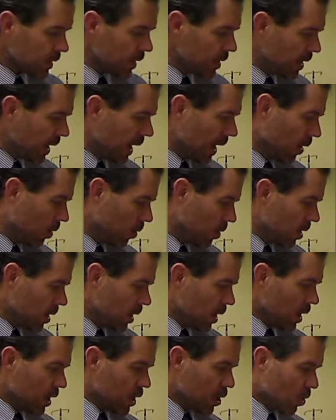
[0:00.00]
Now,
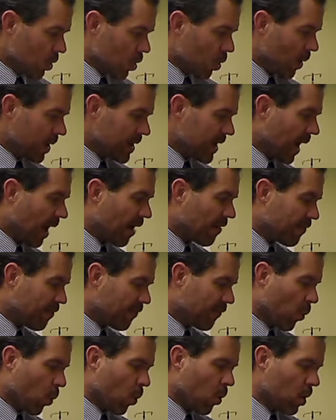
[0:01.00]
you're going to have
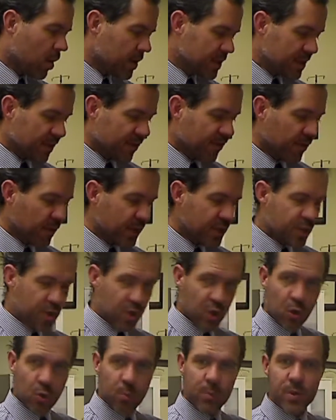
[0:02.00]
four different
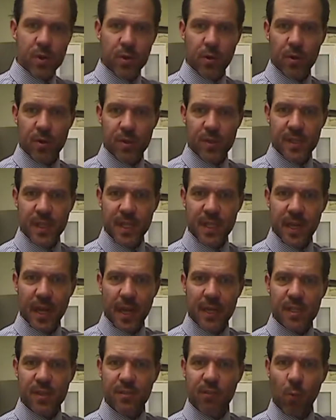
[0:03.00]
tubes. So you'll see
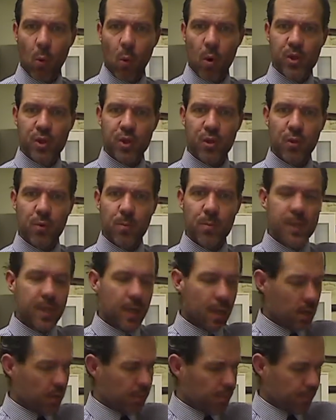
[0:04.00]
next four tubes
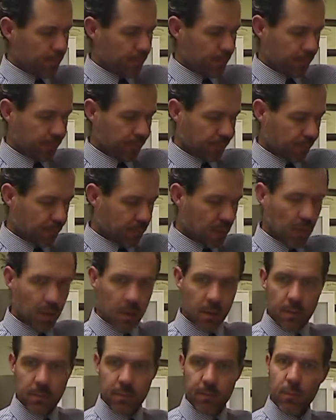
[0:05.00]
here
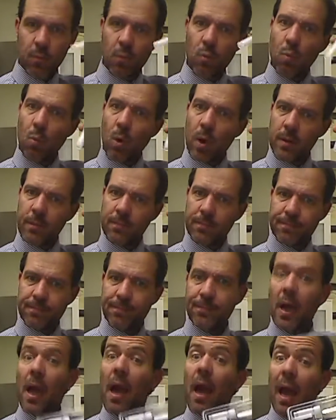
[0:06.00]
one
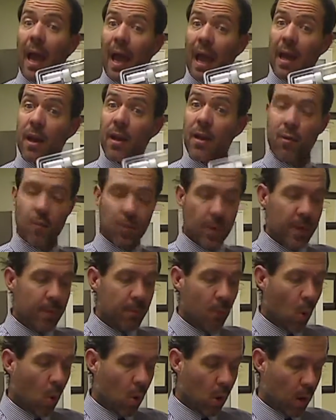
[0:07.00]
and three
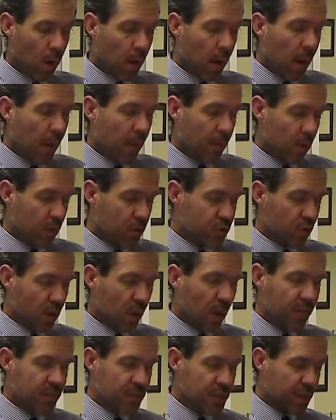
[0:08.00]
more. Those are
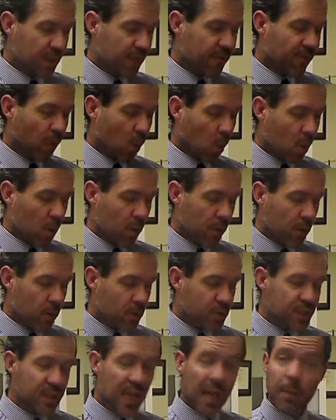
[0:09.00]
obviously for
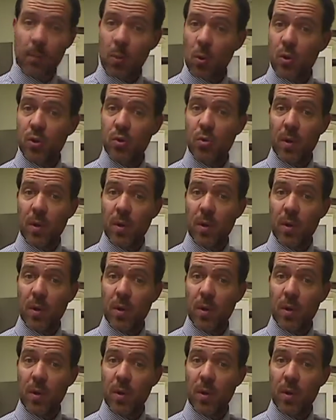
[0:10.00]
those samples.